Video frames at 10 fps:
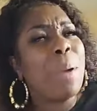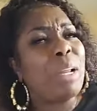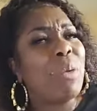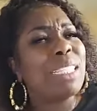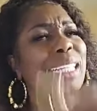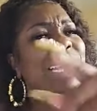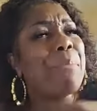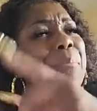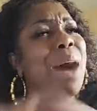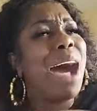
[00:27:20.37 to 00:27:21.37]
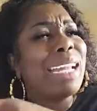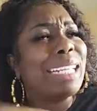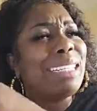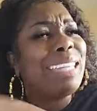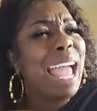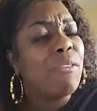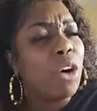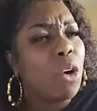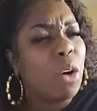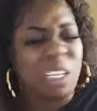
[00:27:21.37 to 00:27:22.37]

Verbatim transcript: but it was a demonic devil?